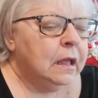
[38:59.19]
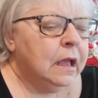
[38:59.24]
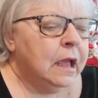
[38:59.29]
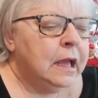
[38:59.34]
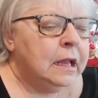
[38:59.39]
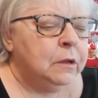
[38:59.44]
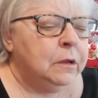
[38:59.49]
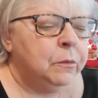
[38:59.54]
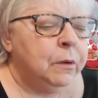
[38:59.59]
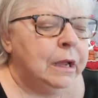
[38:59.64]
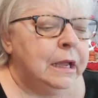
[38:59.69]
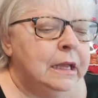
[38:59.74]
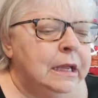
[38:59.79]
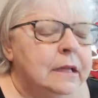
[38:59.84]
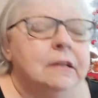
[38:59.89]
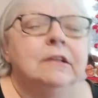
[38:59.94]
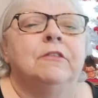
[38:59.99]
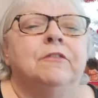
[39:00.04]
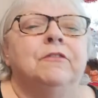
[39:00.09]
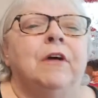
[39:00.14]
Anyway,
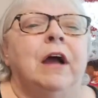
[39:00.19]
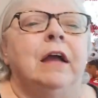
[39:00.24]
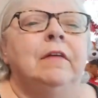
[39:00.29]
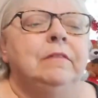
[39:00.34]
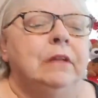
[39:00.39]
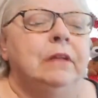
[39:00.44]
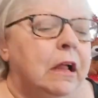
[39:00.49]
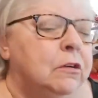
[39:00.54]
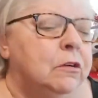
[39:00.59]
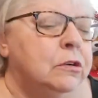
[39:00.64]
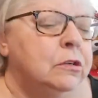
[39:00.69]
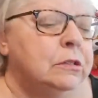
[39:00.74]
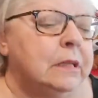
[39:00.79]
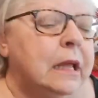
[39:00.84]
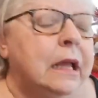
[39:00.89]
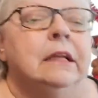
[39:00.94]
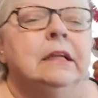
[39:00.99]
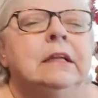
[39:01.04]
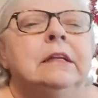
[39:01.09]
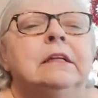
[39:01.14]
it is $5
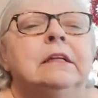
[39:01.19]
and it